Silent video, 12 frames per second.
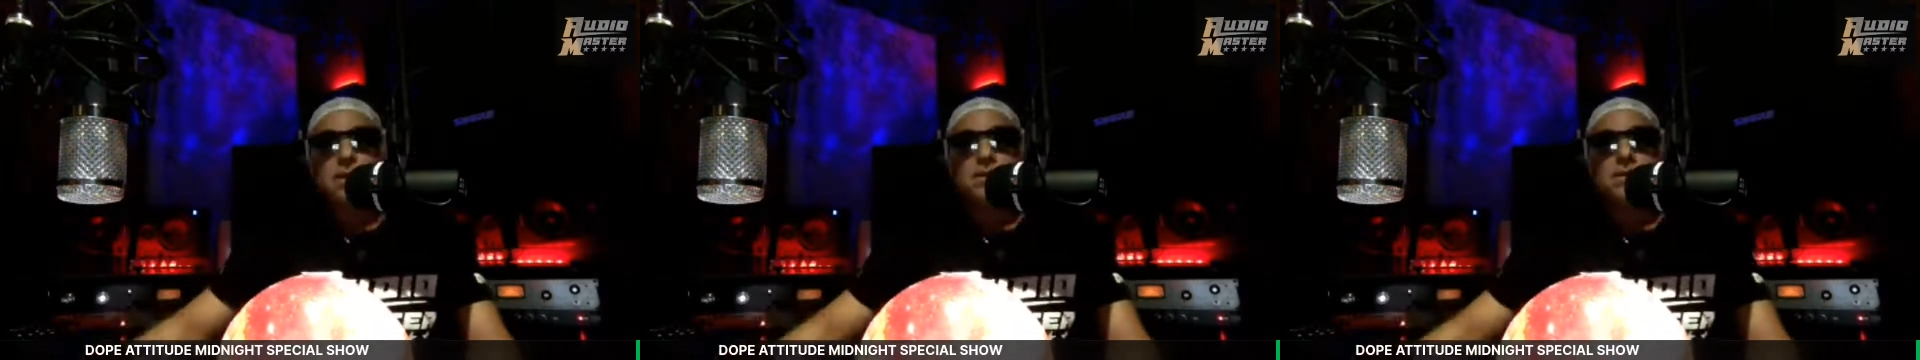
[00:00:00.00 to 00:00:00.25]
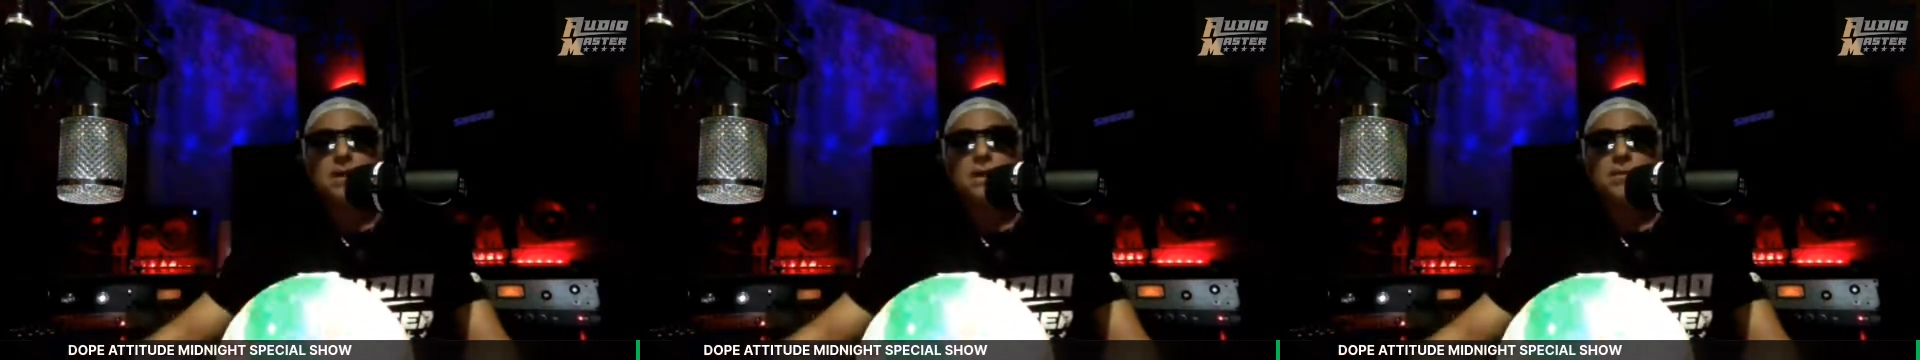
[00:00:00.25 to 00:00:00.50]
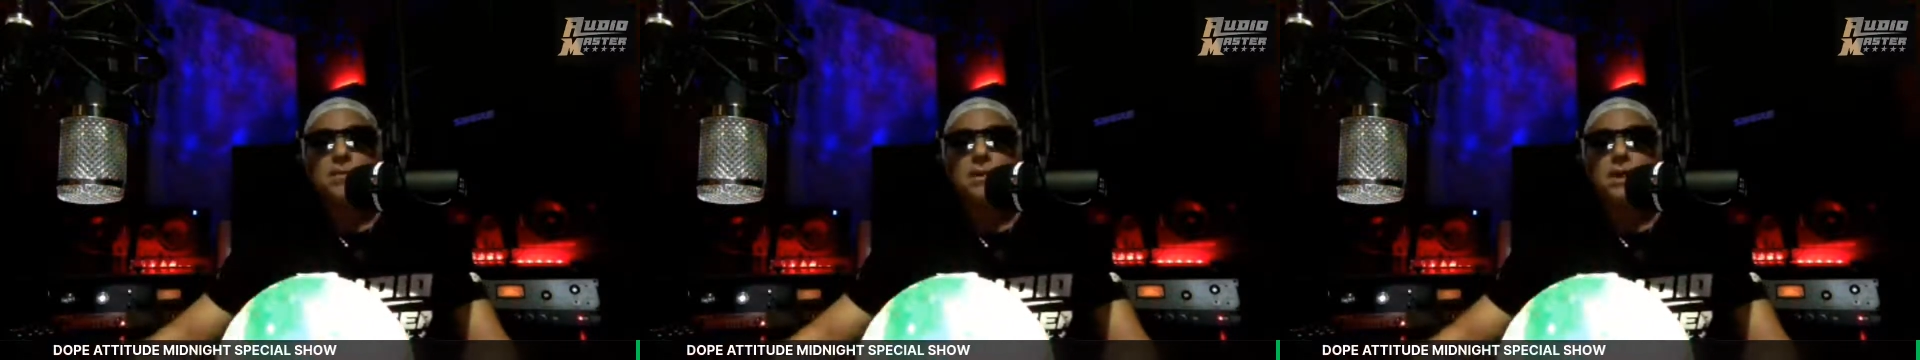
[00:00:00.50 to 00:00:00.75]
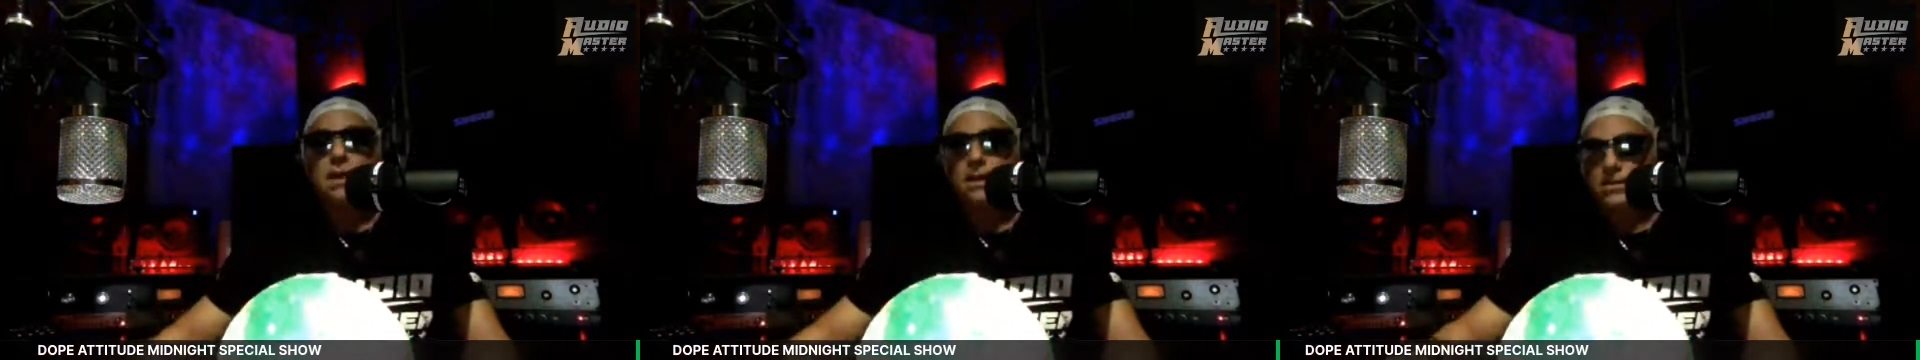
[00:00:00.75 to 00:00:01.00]
to stay up
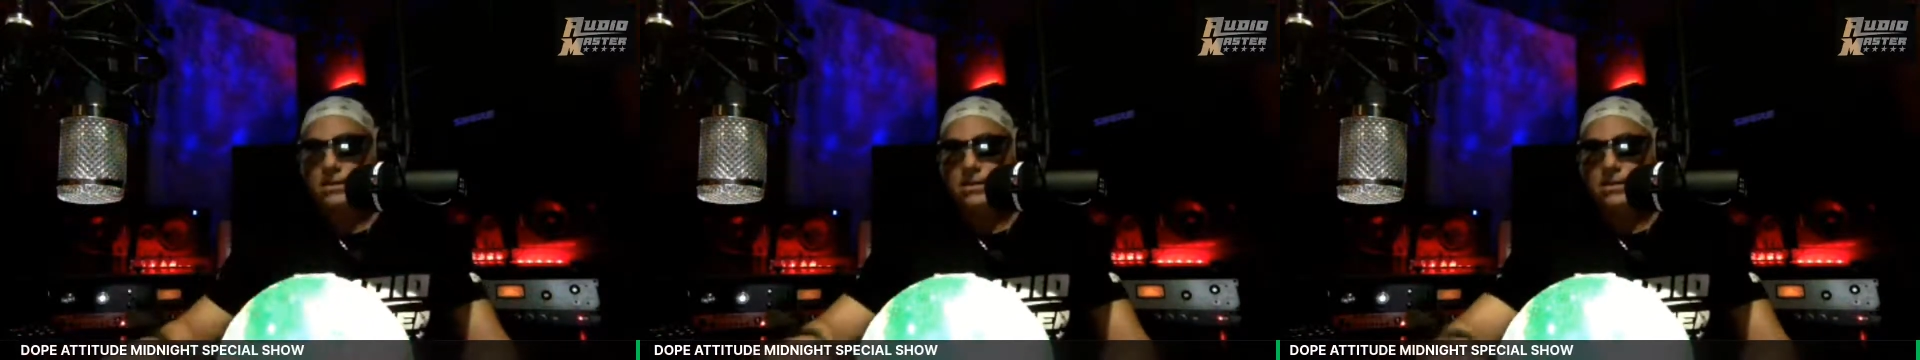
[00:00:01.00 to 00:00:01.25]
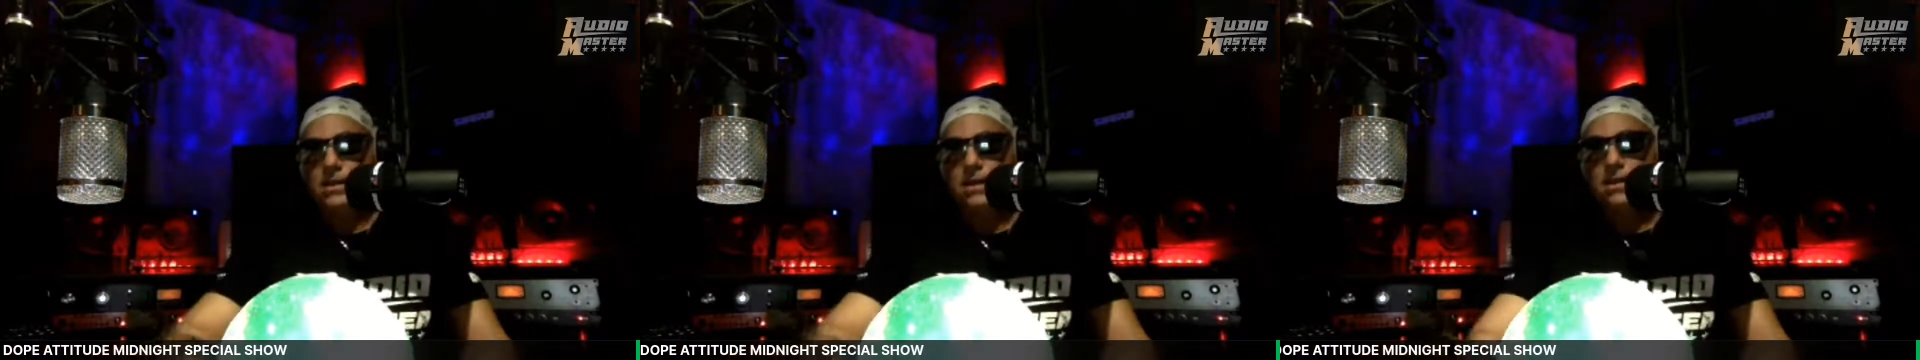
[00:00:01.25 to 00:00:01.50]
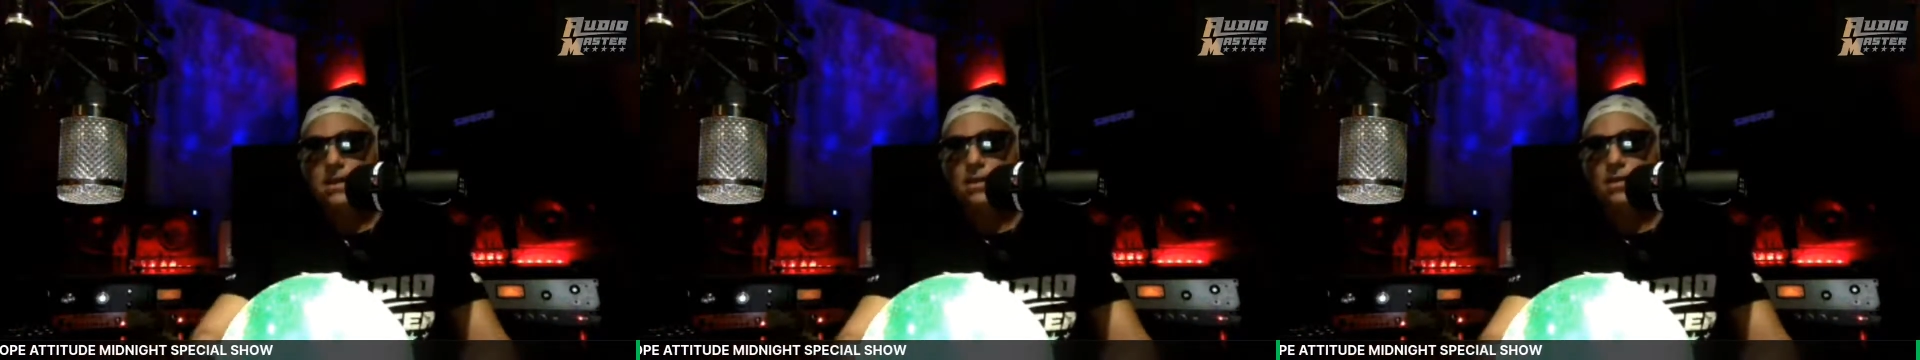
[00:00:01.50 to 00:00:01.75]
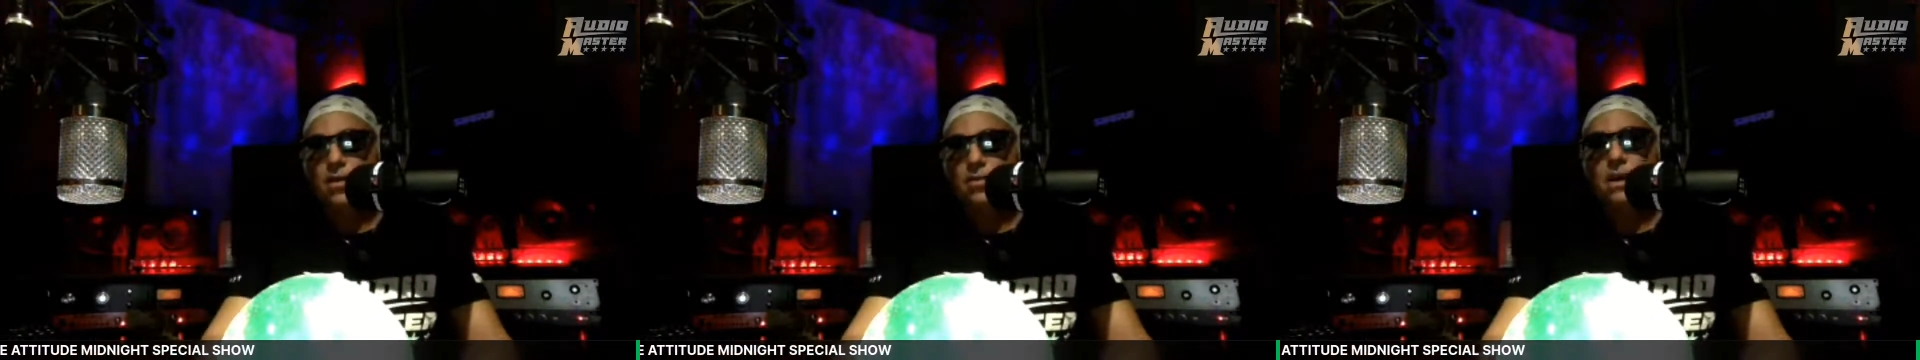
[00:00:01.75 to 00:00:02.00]
late and stay in that
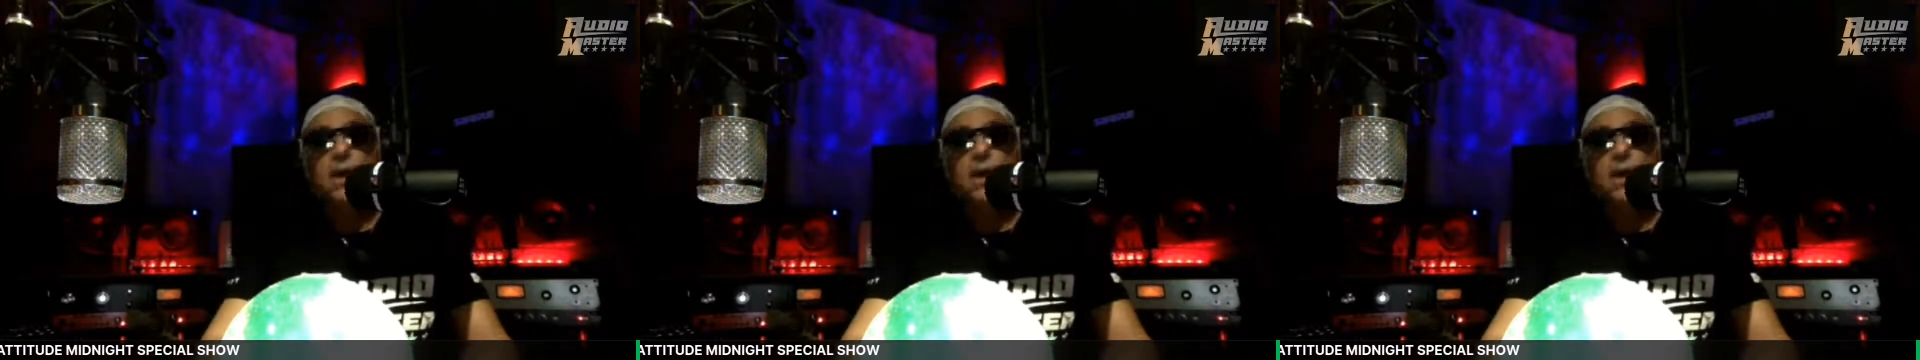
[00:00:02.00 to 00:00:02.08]
dope